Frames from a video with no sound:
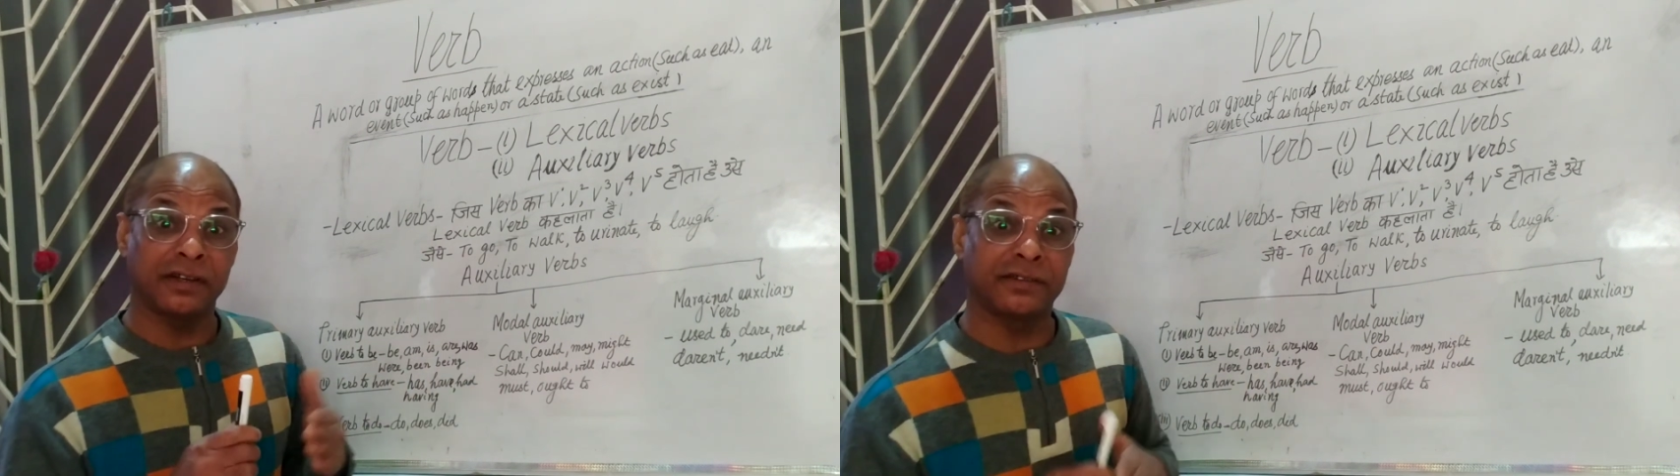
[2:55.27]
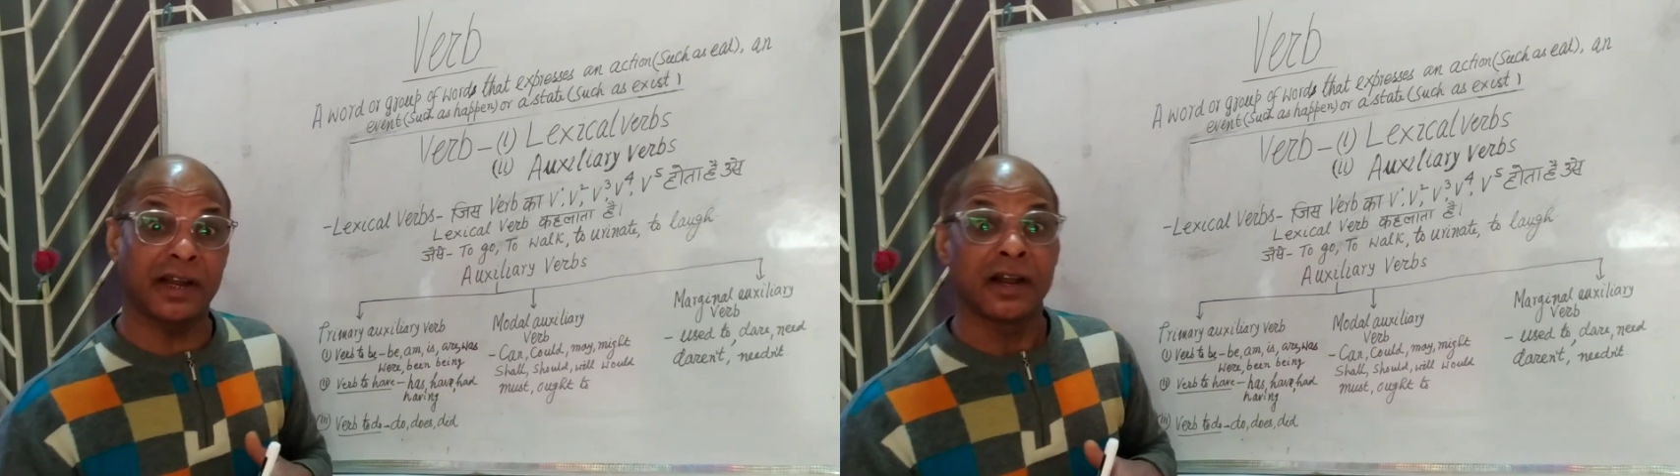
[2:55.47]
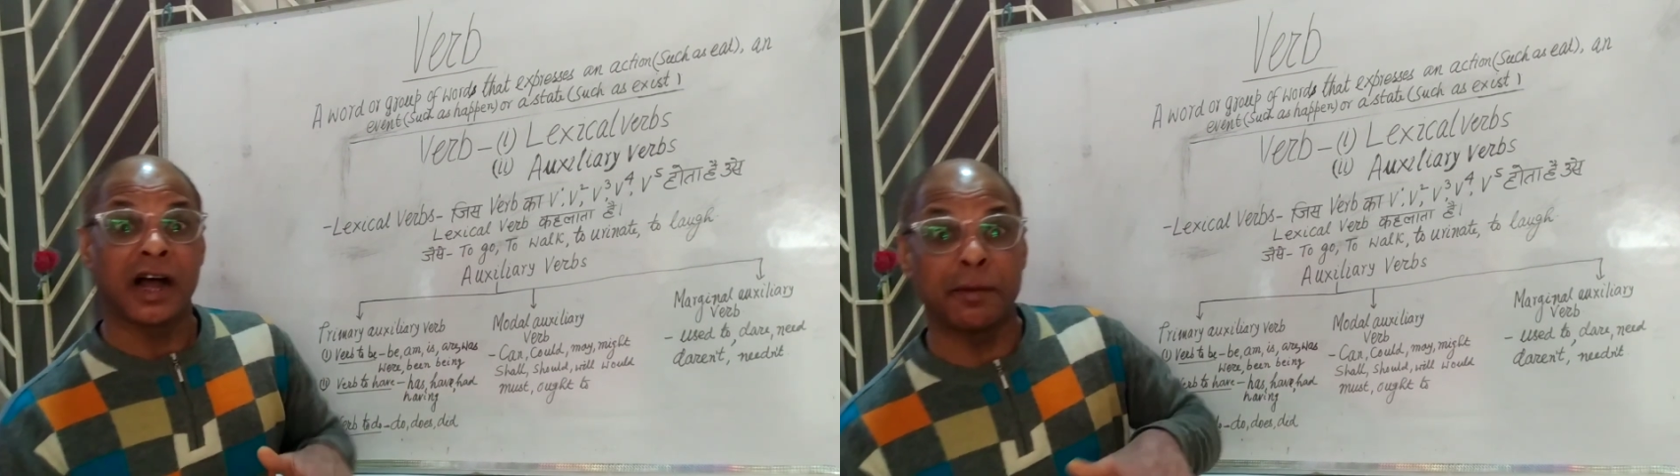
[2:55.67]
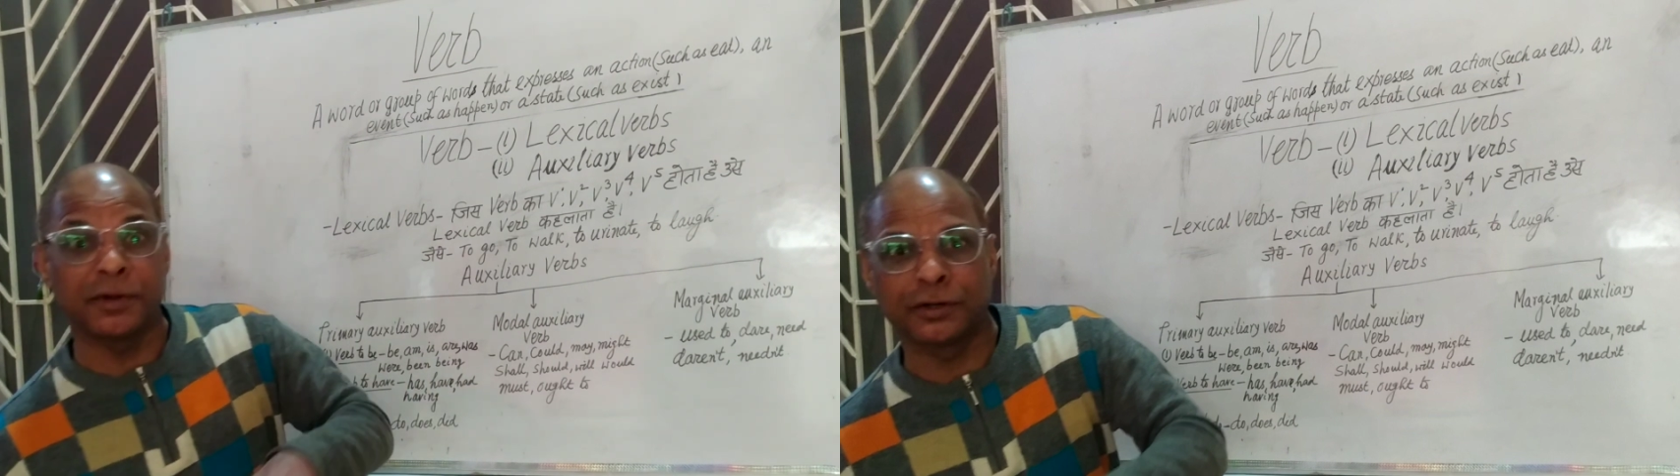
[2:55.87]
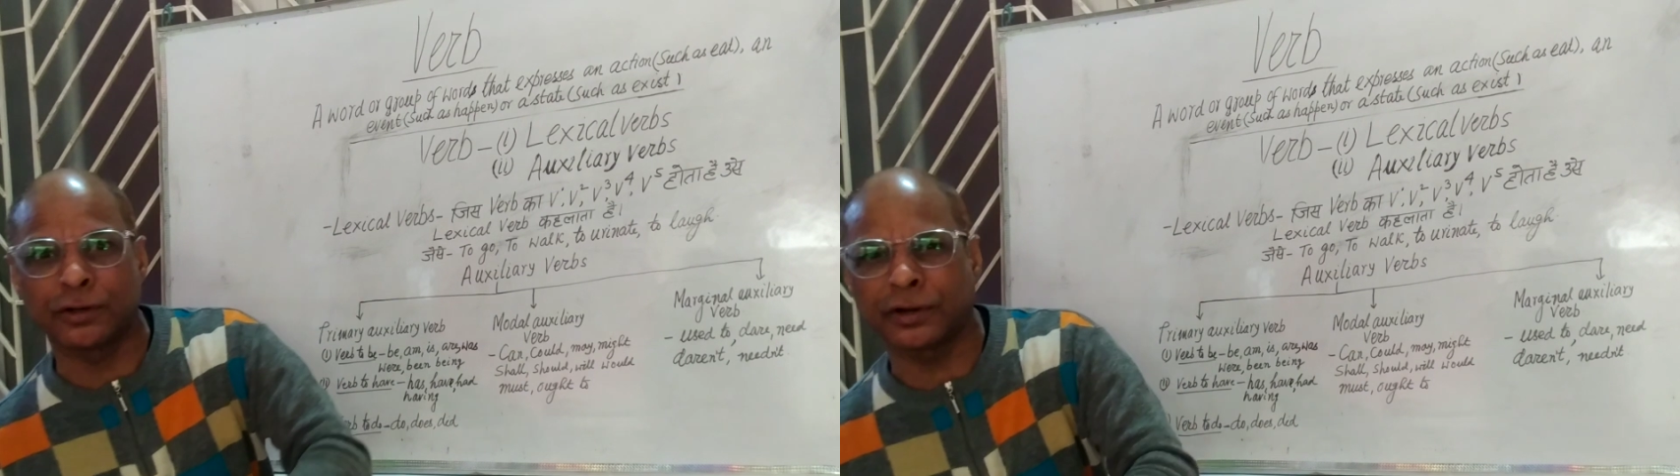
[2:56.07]
is that I'm
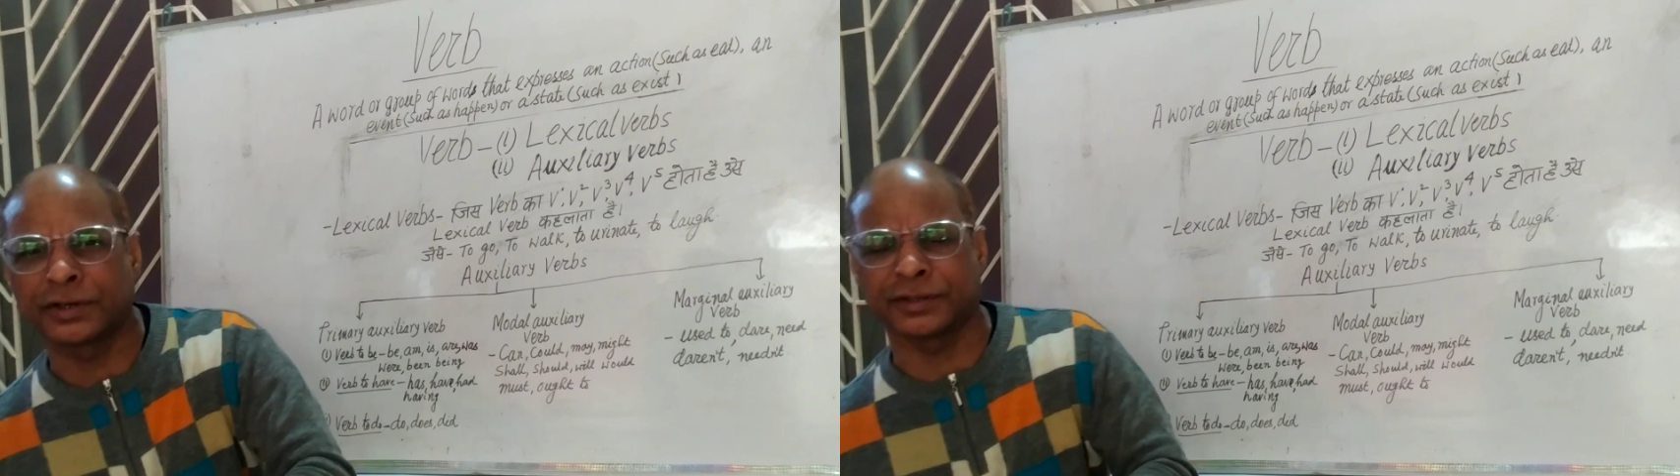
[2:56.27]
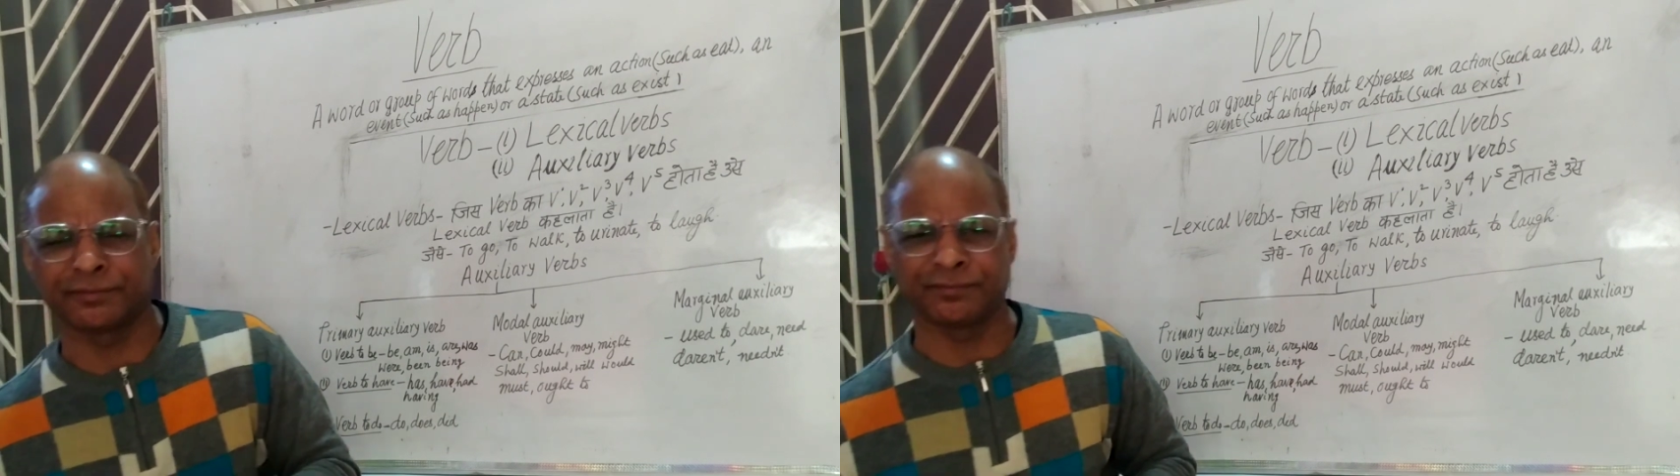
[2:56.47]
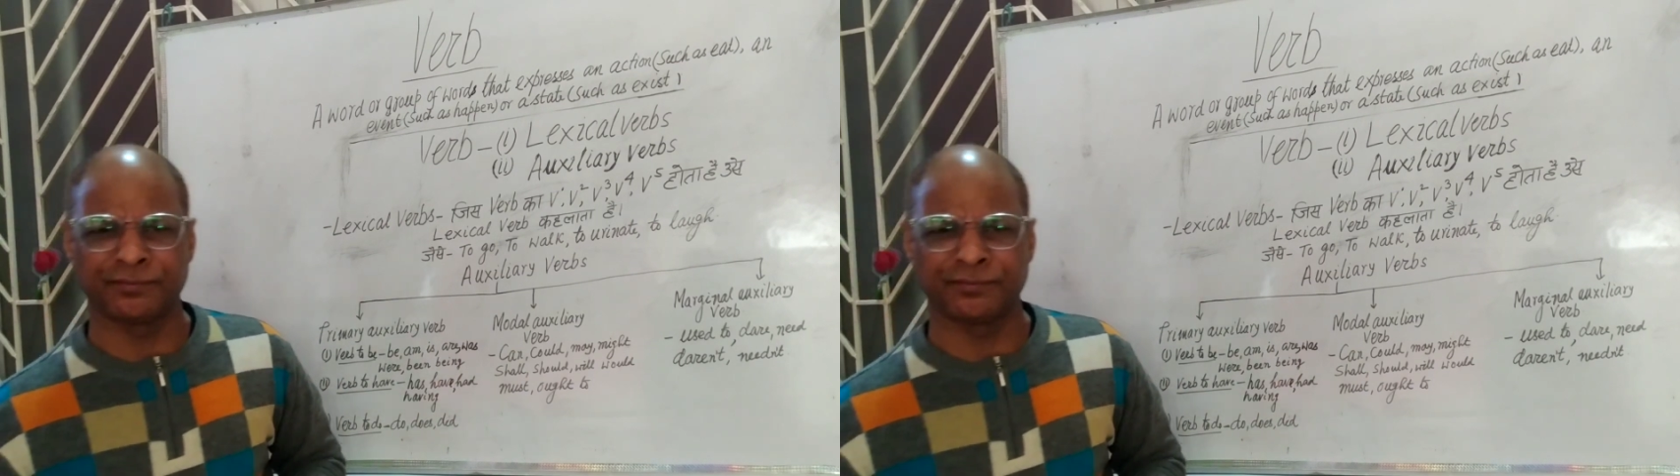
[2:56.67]
a doctor.